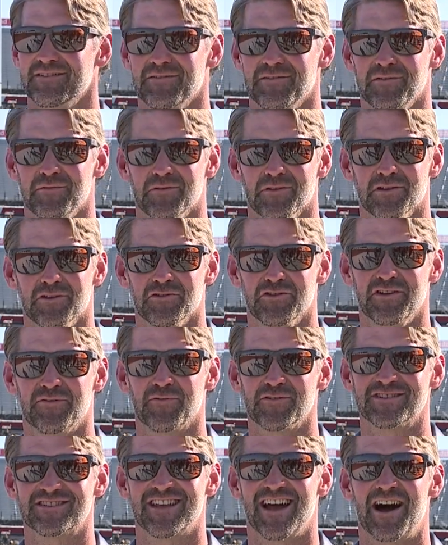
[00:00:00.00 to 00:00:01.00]
do a little
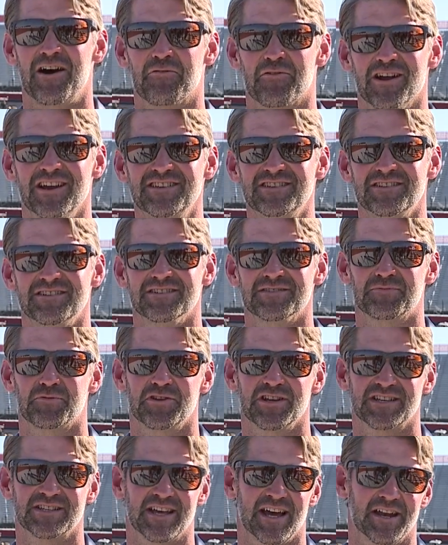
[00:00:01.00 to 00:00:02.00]
different style racing, is
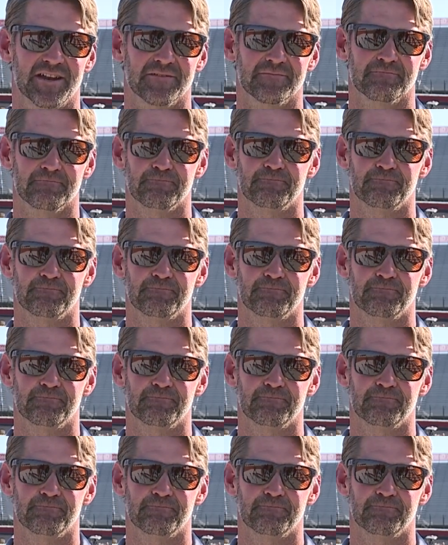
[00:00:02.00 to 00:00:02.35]
pretty exciting.